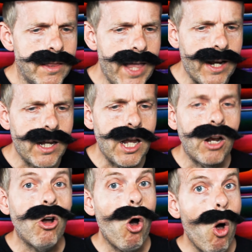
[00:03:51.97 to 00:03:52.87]
that
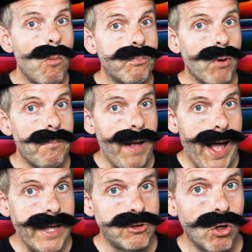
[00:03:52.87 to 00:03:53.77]
can
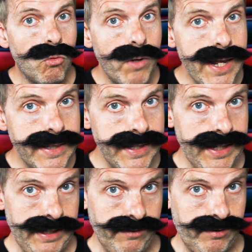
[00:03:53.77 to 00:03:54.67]
compromise your
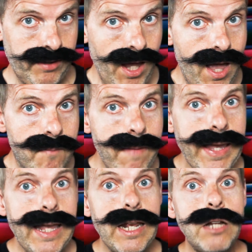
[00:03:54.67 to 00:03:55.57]
weakness,
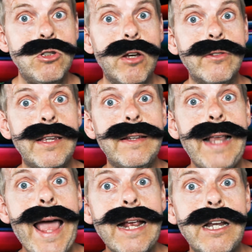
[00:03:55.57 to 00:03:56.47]
making it just as
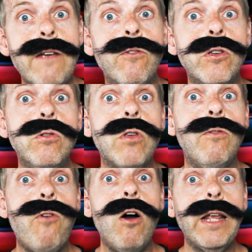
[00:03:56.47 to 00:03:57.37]
likely for you to
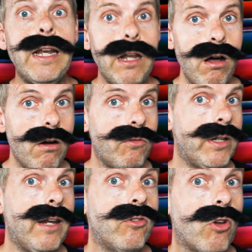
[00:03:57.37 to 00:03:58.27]
fall in love
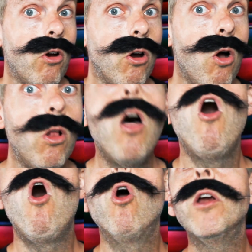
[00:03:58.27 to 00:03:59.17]
with this girl
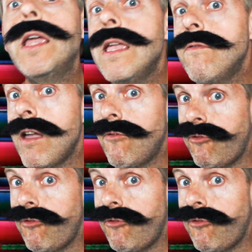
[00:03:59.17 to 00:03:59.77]
or even